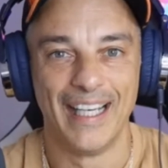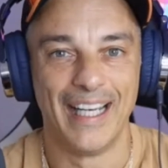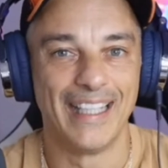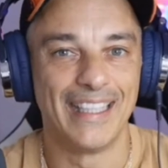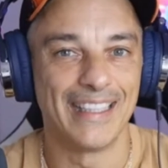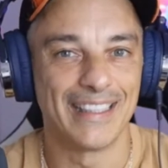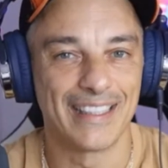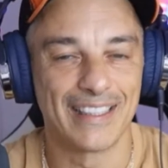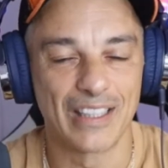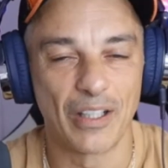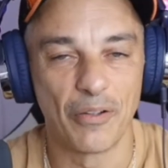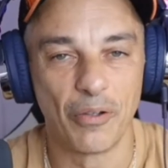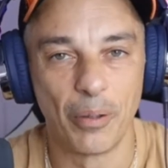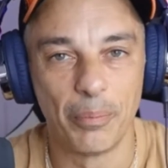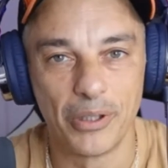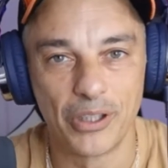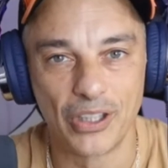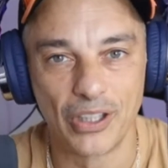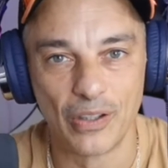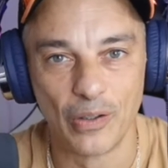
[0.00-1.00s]
And this is our
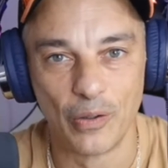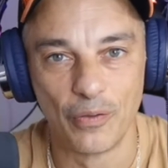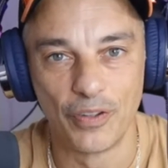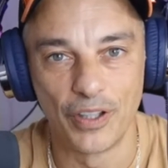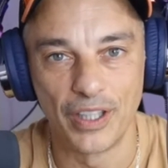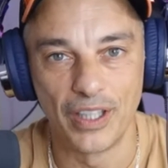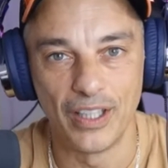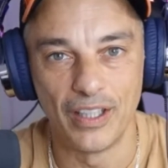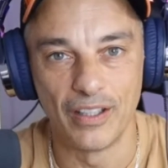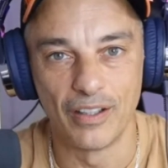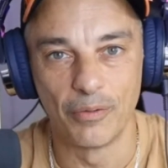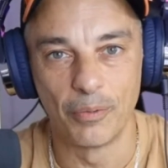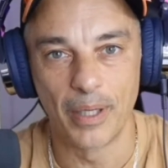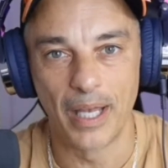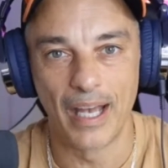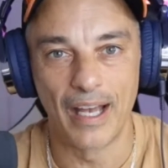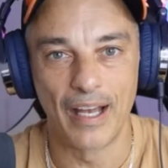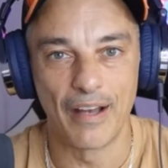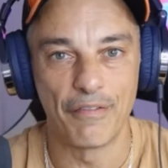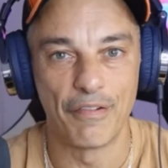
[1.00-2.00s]
mission over here. We
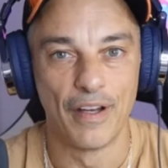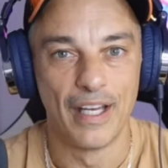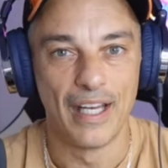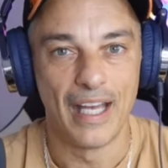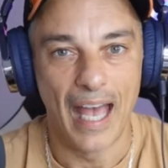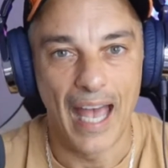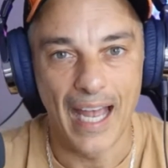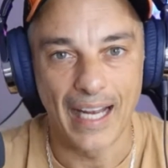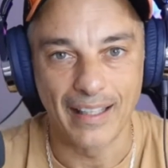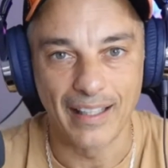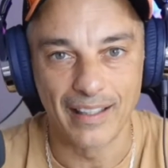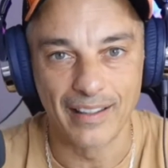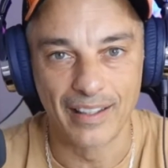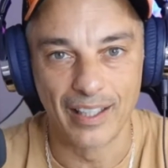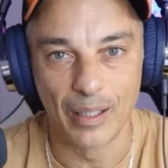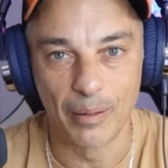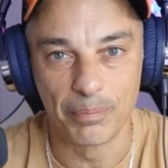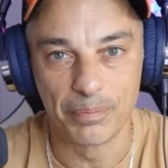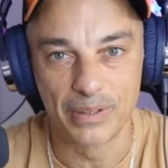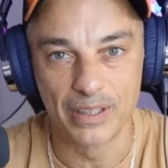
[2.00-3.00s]
have acting
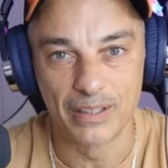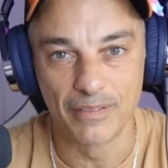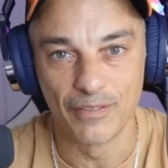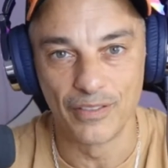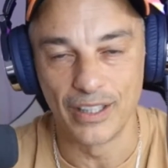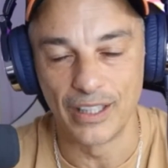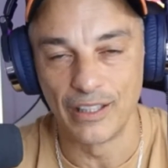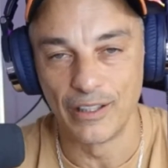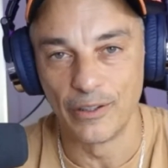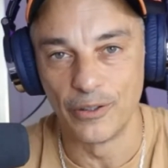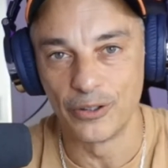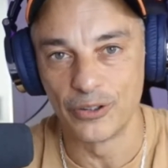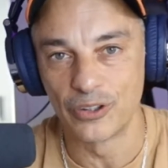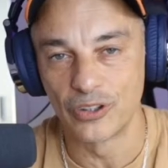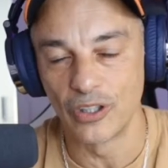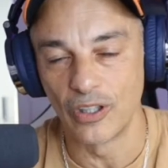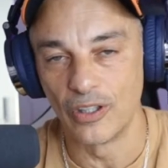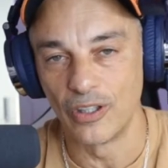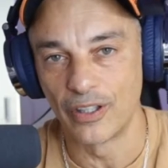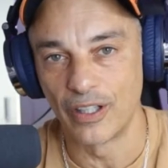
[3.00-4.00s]
tips
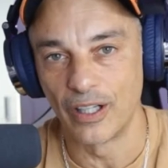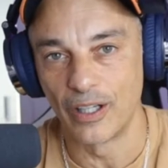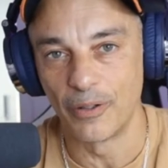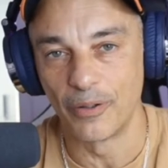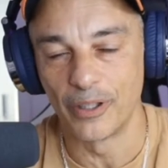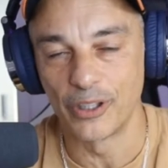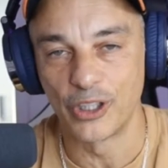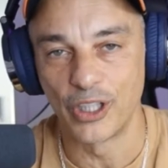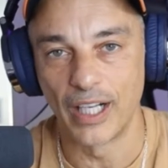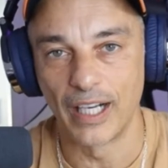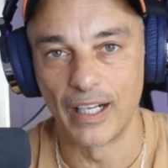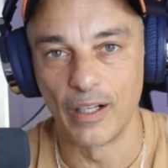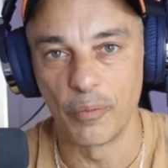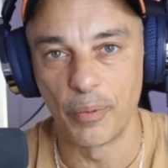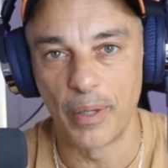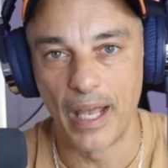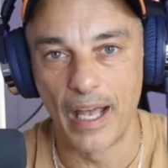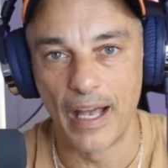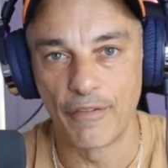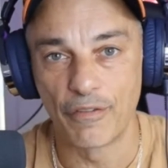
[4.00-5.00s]
videos on our channel.
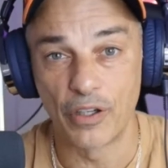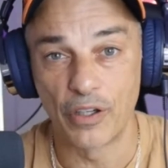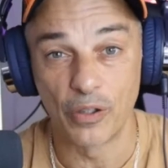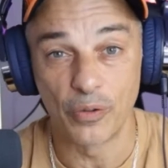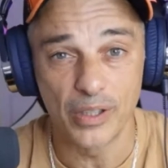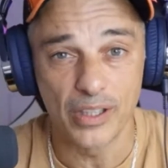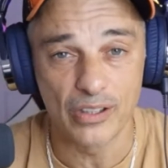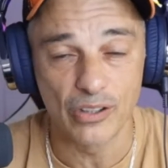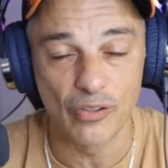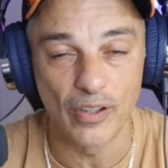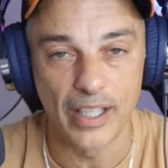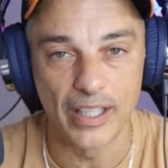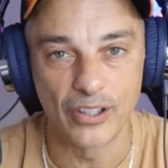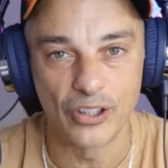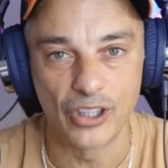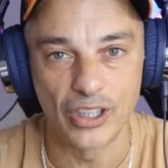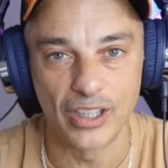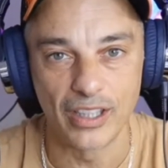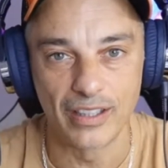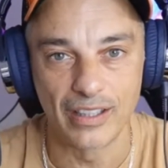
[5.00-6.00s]
We have career
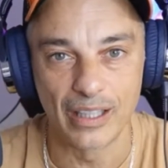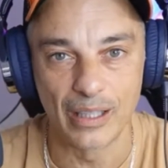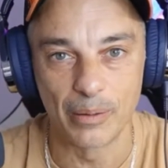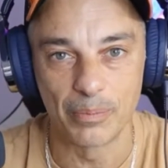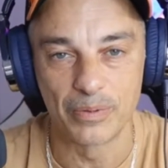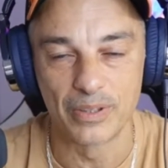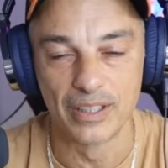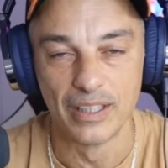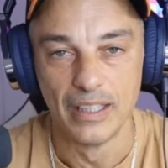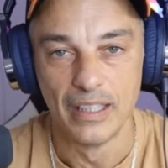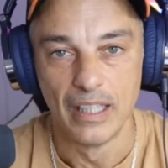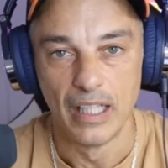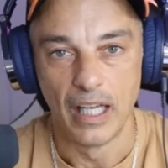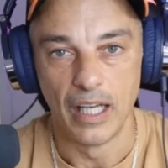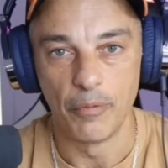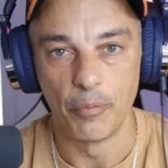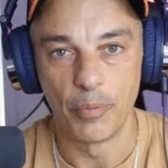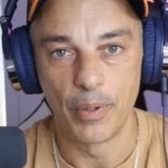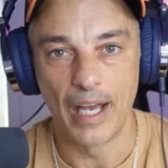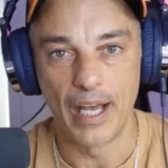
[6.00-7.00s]
strategy tips,
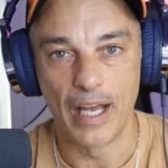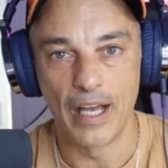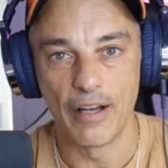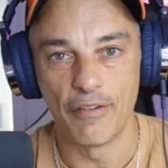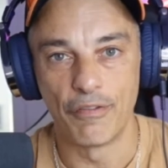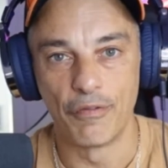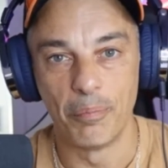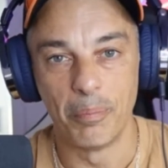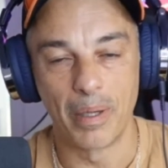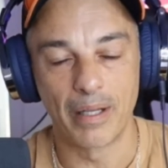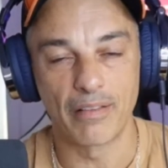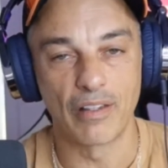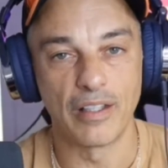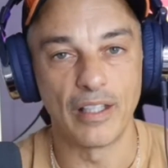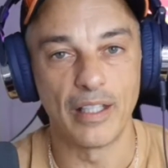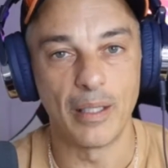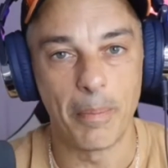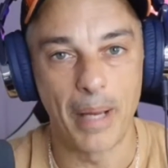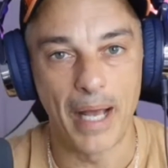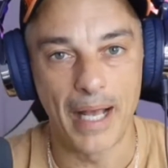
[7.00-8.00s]
and we have
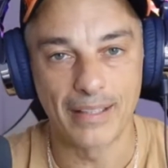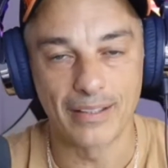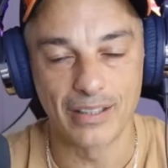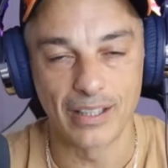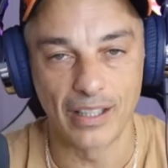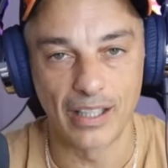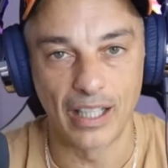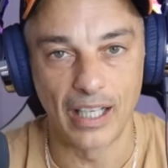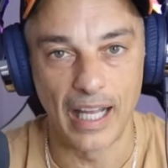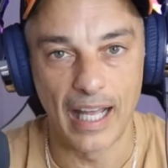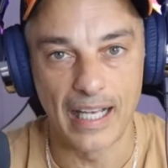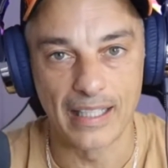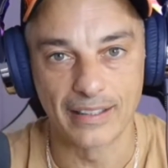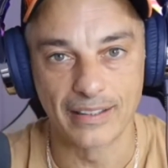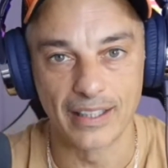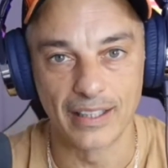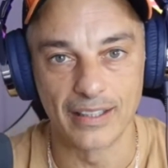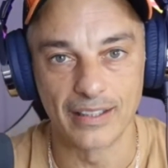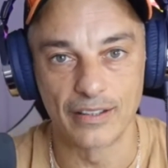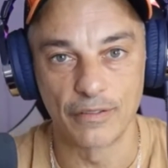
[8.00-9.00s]
monthly master
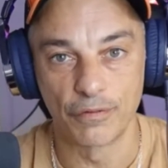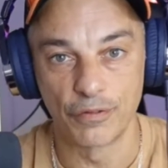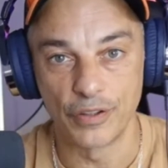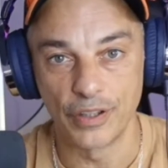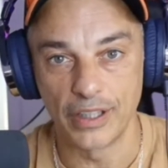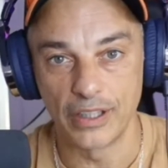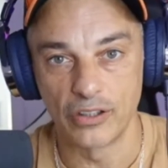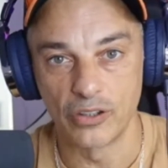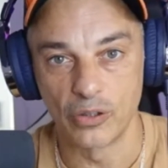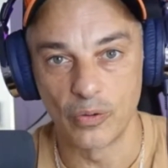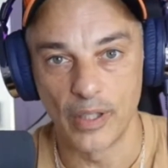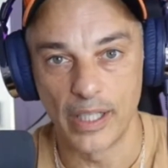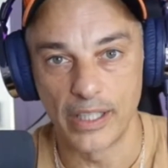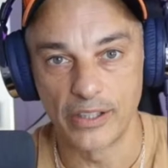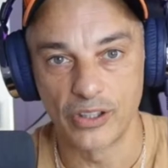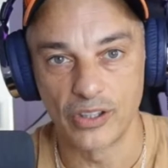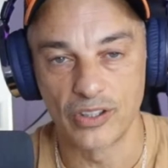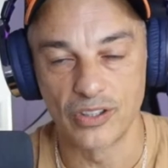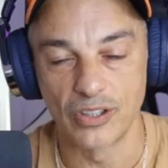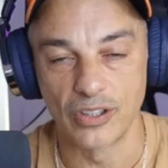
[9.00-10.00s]
classes free to
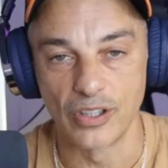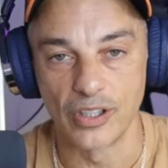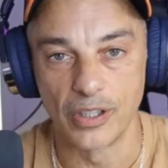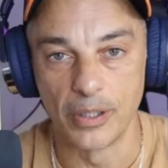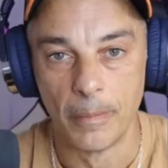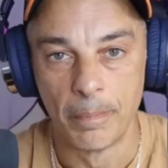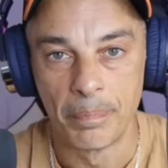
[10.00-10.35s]
register,